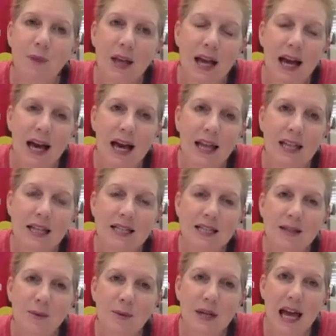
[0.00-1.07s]
And then
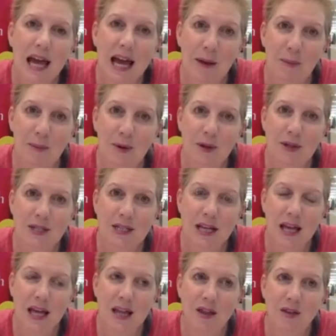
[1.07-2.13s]
something happened
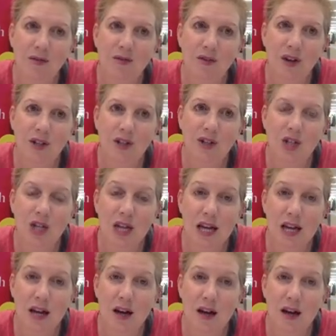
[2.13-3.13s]
in the first year.